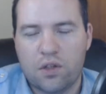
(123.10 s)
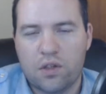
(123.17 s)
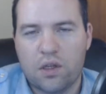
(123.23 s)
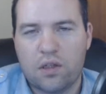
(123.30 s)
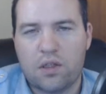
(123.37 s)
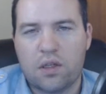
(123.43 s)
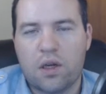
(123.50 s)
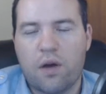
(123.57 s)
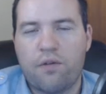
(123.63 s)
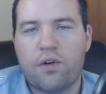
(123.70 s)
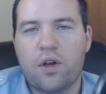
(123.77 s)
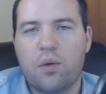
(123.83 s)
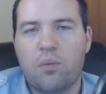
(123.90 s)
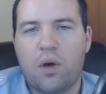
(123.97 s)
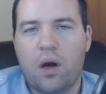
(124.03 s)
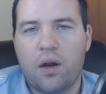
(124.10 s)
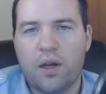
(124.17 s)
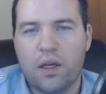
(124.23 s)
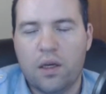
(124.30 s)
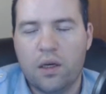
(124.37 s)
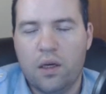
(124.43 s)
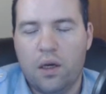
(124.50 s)
as a governing
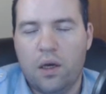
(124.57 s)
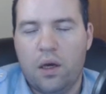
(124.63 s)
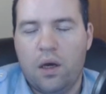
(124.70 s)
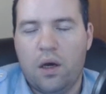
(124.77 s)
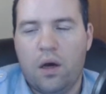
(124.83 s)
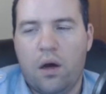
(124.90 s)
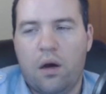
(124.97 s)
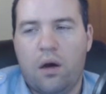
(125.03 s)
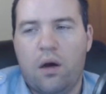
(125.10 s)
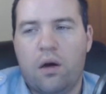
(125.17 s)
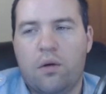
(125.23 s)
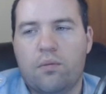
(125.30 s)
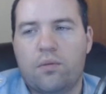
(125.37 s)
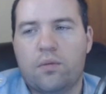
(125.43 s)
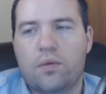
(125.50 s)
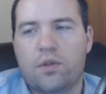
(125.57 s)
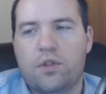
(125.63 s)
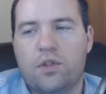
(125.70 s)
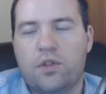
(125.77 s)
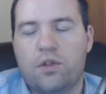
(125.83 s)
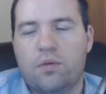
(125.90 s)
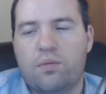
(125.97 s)
body
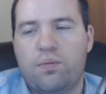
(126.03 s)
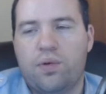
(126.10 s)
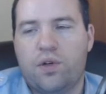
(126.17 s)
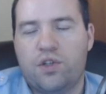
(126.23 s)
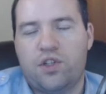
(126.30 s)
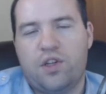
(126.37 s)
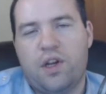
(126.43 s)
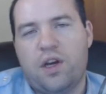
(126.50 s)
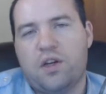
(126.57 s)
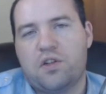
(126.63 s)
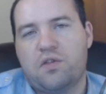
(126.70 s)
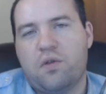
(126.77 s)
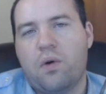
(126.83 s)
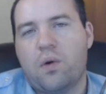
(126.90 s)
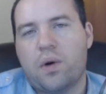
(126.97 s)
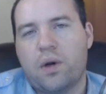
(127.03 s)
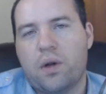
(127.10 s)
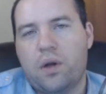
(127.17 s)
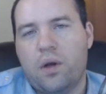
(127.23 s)
to push Dash forward.